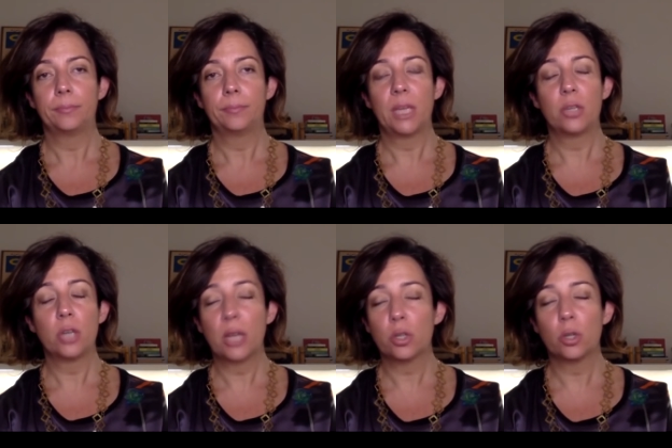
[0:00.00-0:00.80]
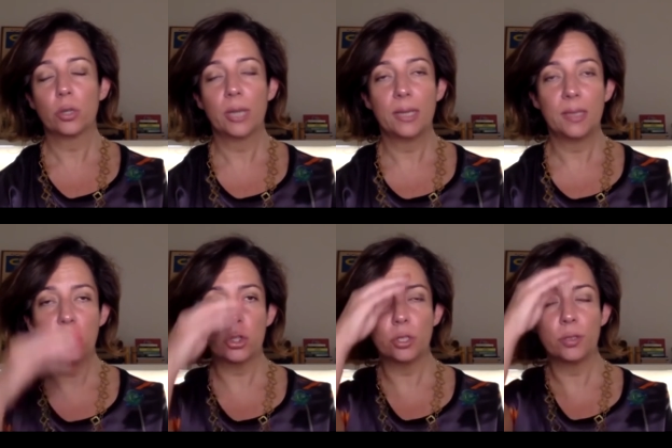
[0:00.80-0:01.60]
International
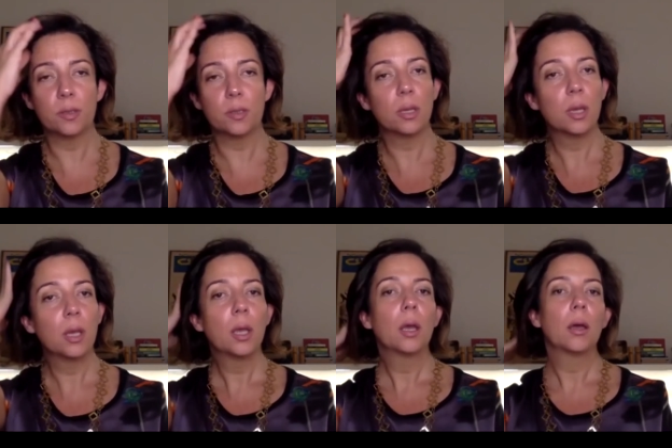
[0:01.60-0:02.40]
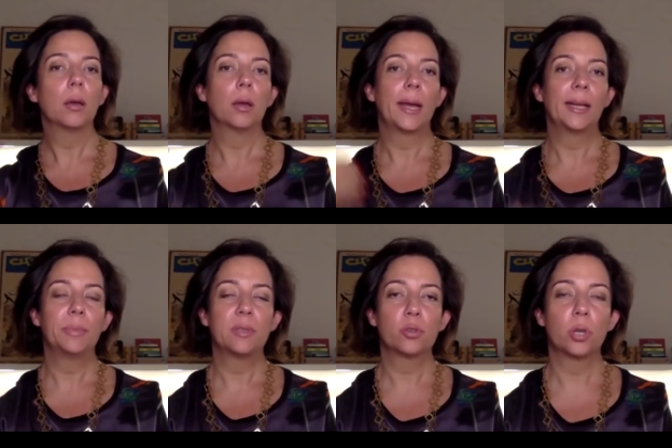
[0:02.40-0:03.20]
organizations had
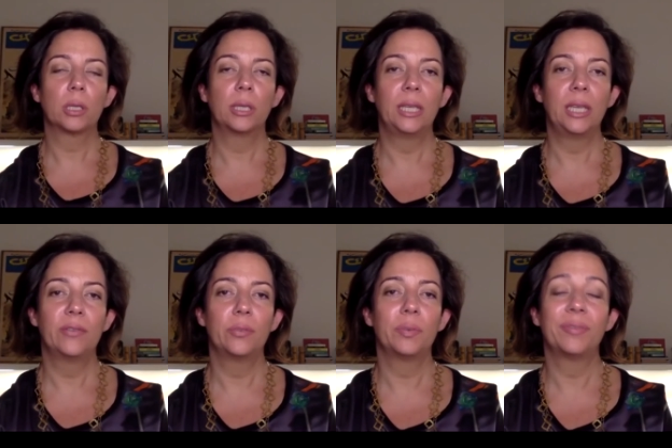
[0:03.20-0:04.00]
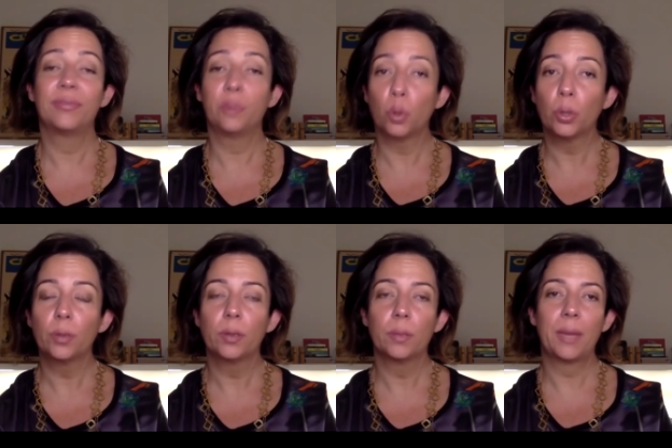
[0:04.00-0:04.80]
been struggling even
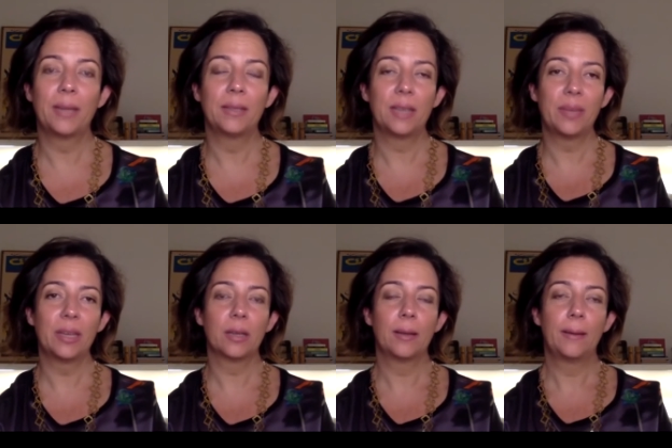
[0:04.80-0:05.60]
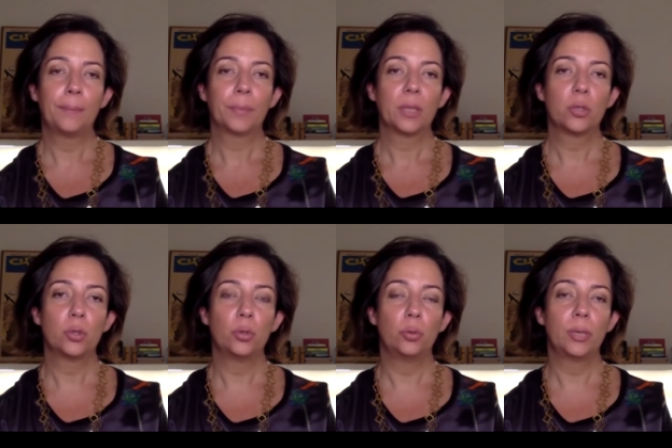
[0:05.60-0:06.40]
before the pandemic
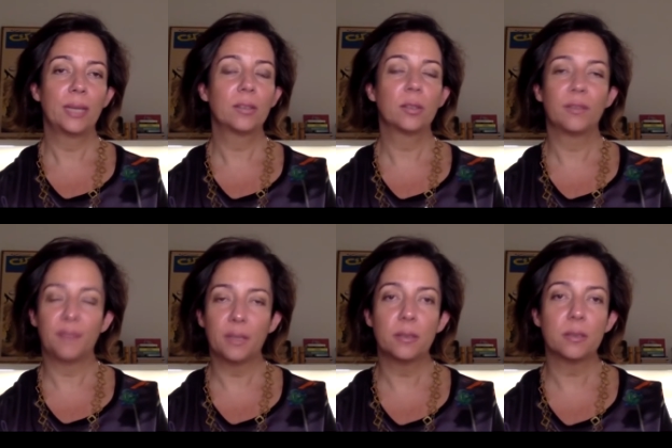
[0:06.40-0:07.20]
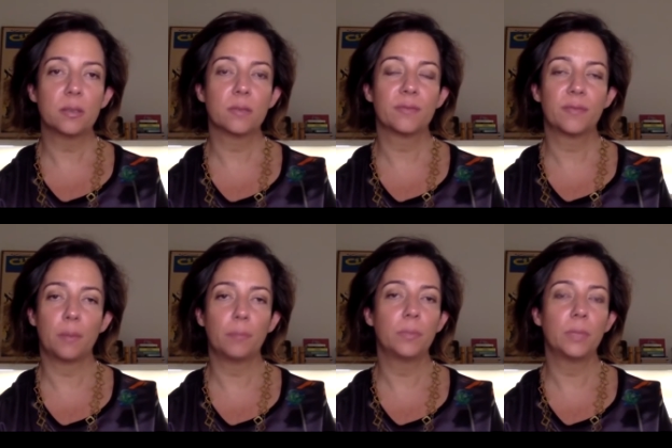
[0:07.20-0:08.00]
to get the funds
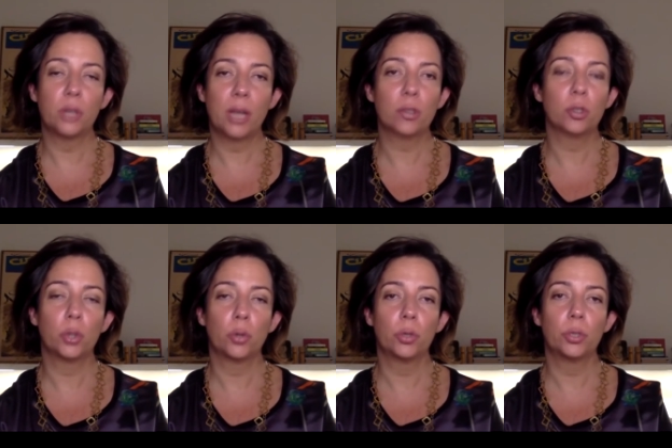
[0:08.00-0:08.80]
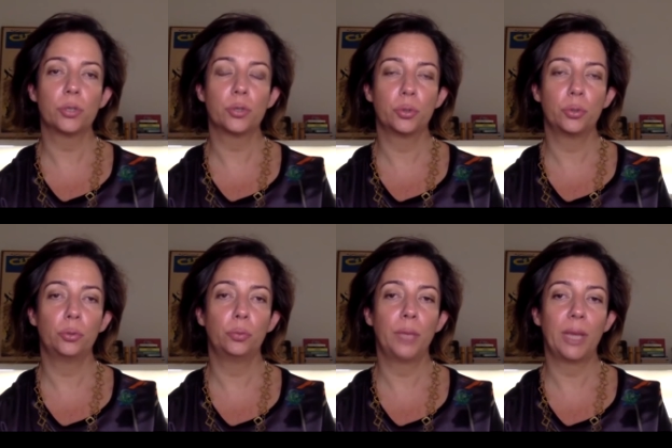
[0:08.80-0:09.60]
from international donors
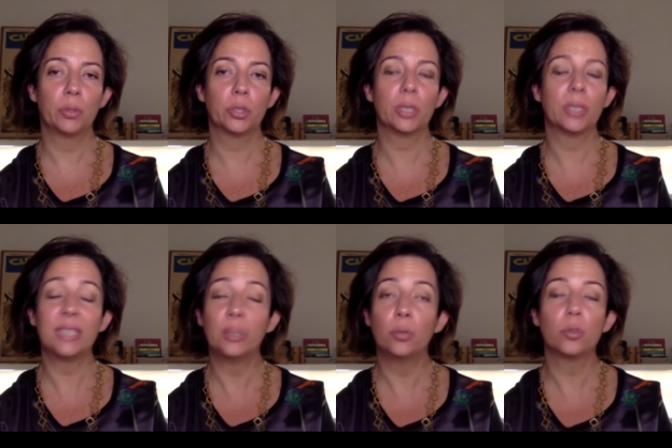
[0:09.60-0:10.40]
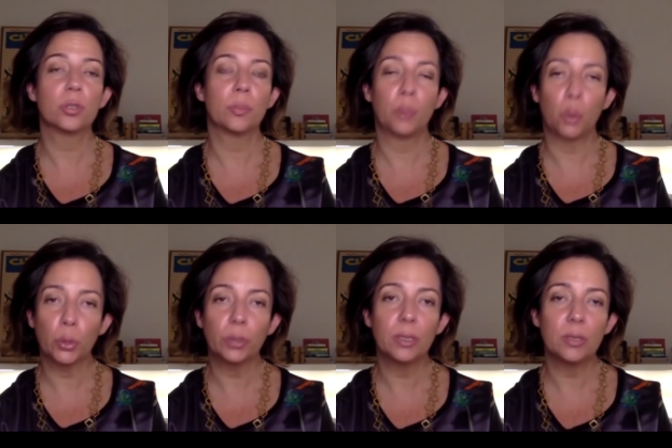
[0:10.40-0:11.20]
to be able to continue to
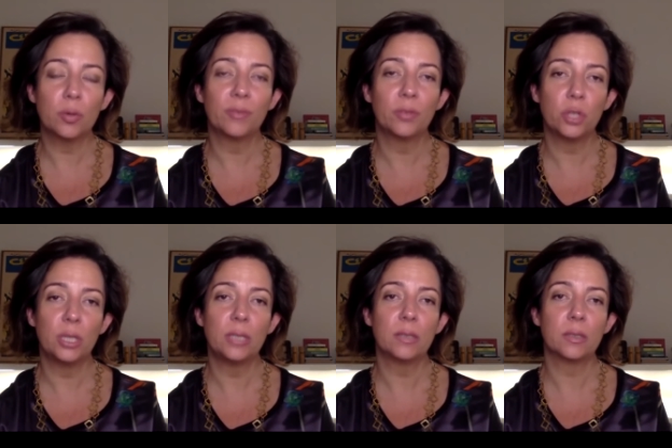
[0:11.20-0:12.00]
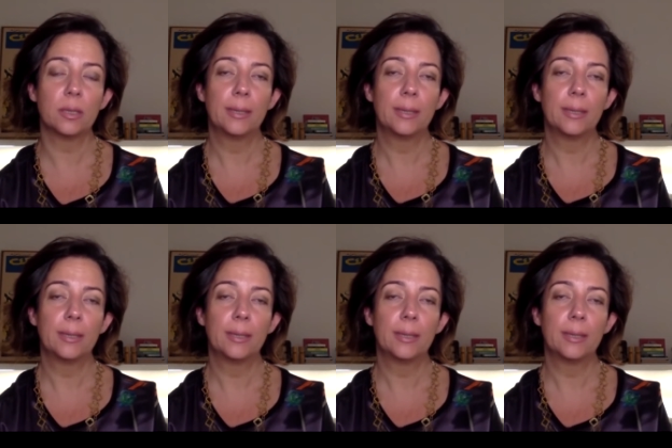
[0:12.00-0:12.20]
support these refugees.